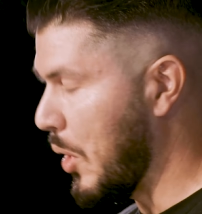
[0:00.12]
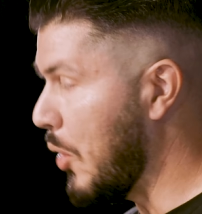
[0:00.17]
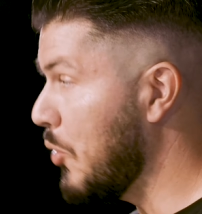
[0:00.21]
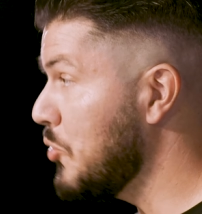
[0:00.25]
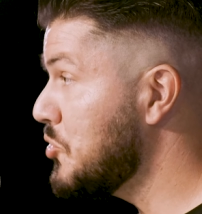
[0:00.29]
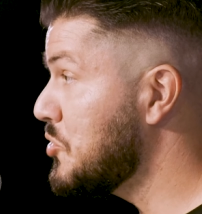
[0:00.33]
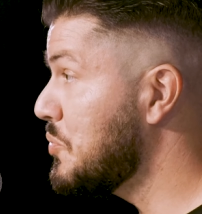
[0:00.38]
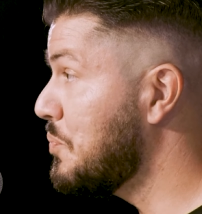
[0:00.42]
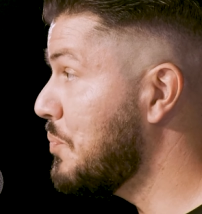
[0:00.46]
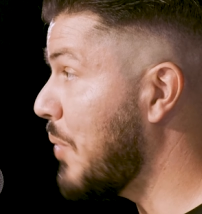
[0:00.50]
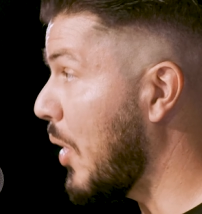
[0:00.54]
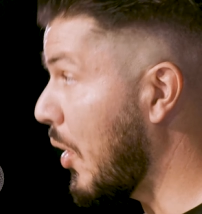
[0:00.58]

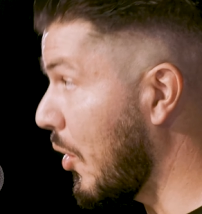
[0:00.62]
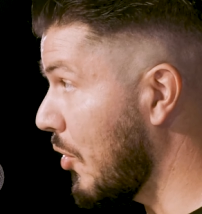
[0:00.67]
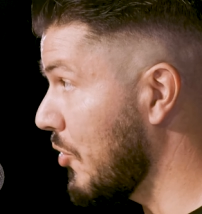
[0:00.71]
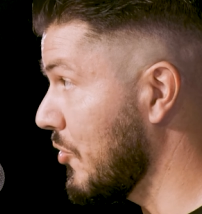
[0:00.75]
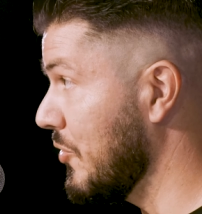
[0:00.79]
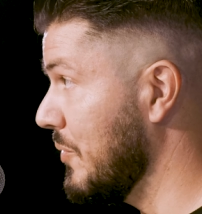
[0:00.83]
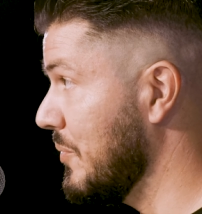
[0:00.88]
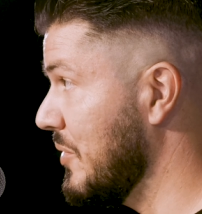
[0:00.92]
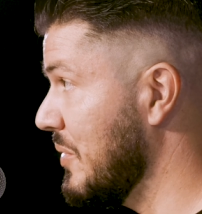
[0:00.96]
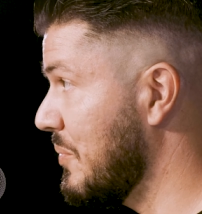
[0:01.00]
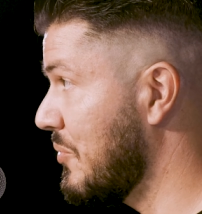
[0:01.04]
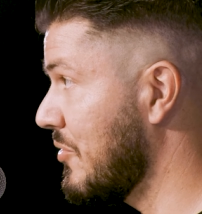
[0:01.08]

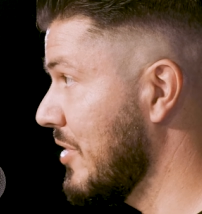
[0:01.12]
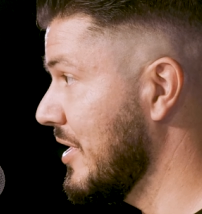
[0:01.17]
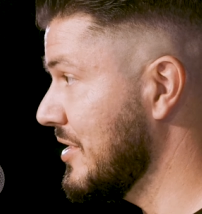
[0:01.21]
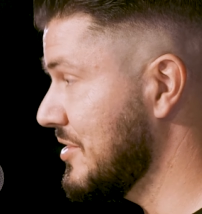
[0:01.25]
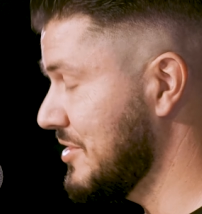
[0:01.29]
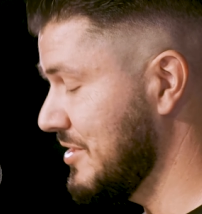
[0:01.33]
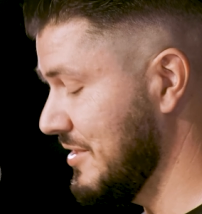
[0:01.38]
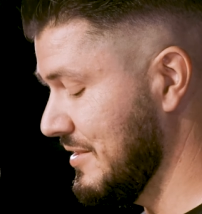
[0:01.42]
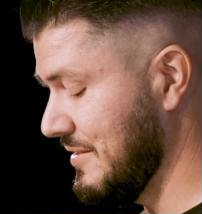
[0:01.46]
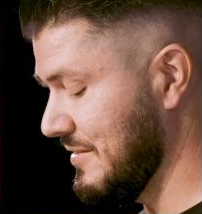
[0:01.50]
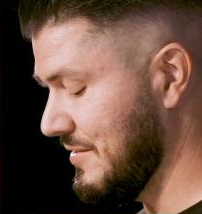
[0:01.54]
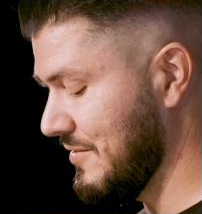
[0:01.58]
postpartum
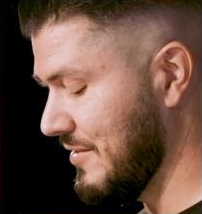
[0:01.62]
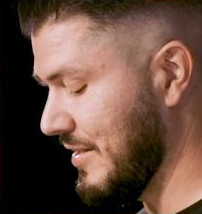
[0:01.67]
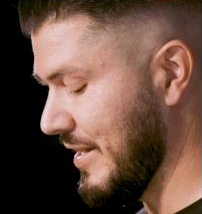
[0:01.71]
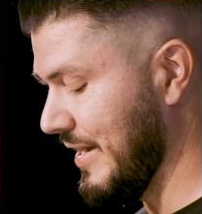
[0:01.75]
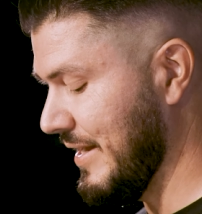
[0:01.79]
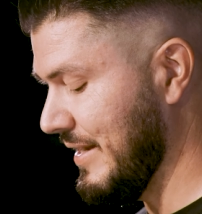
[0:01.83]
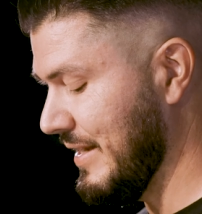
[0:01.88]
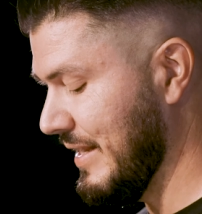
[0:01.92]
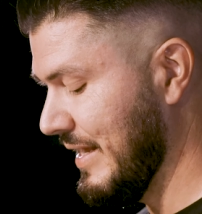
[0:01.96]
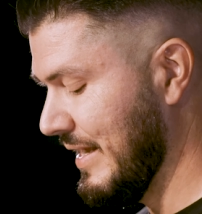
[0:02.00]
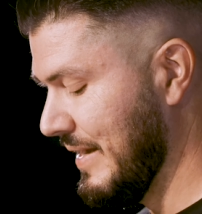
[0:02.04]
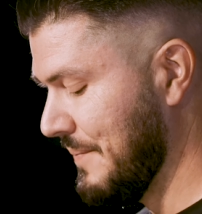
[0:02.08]
depression,
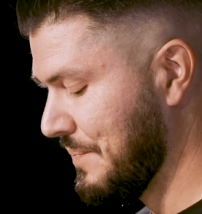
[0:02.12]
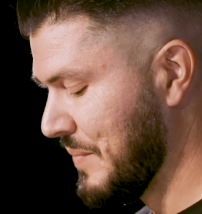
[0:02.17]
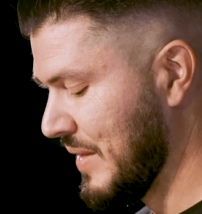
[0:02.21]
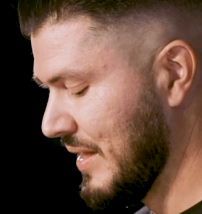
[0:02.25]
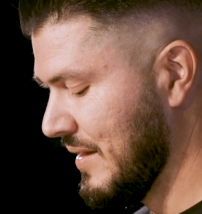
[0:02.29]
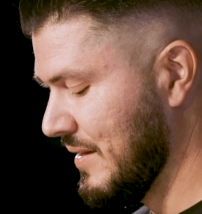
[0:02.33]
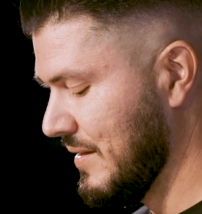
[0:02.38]
right? Okay.